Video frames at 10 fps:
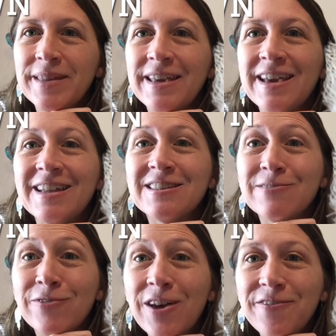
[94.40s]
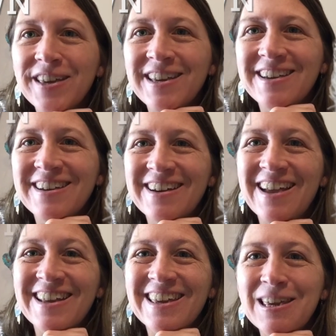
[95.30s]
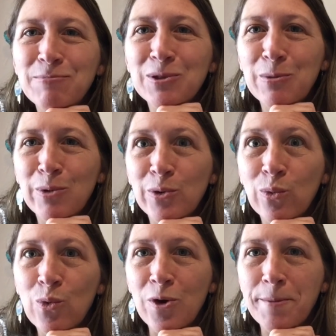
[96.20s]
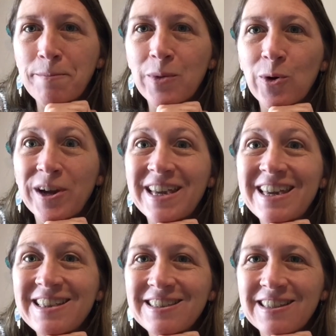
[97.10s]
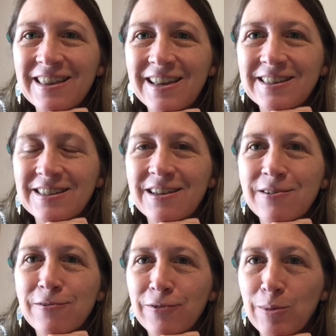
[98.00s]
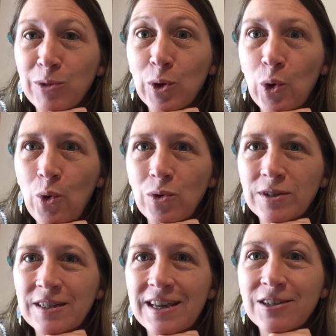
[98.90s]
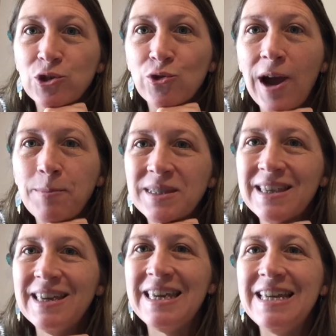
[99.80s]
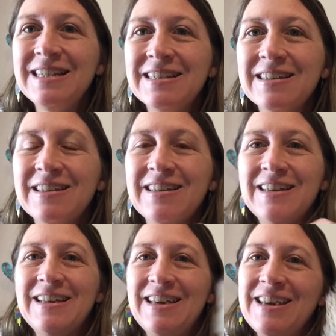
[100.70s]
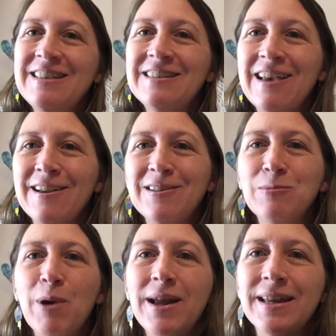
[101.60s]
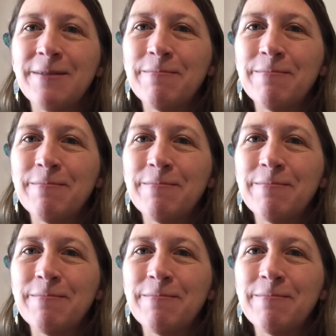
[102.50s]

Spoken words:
It's fluffy and it keeps the bird warm or insulates it from the cold. It traps the heat inside its body.